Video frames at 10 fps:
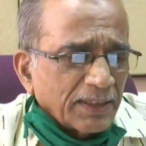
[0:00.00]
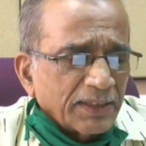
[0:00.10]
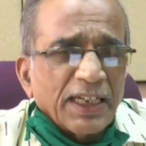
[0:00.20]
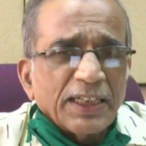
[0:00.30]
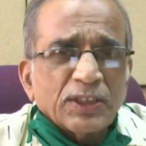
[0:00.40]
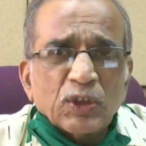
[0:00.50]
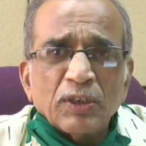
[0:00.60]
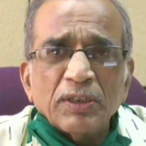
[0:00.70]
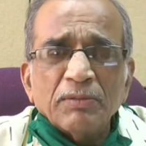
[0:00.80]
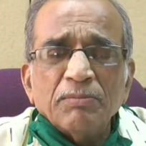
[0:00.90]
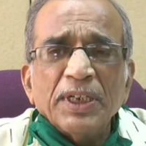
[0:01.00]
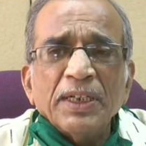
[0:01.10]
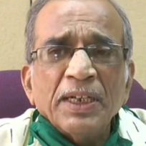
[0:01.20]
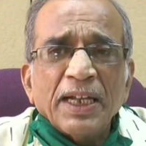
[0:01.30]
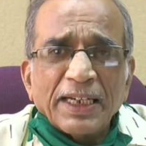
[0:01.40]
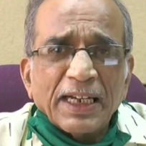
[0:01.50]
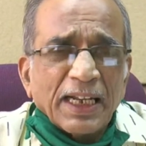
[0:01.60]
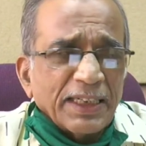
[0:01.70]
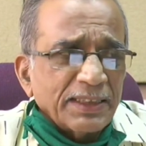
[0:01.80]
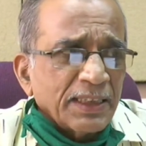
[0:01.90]
they should be analyzed
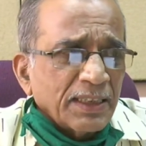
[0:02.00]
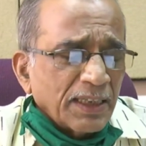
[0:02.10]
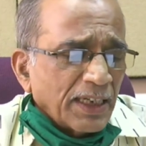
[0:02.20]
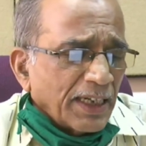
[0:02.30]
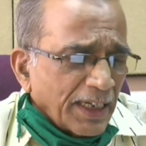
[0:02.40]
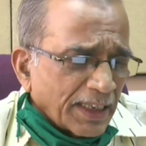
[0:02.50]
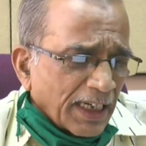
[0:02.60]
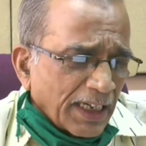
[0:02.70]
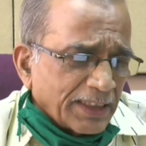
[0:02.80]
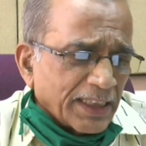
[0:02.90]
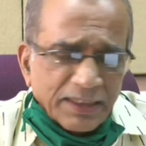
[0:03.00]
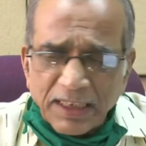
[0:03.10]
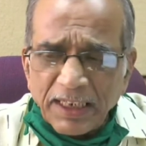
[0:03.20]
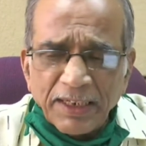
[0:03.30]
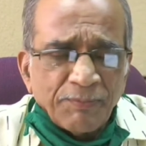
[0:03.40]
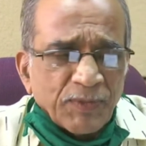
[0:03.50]
intelligently,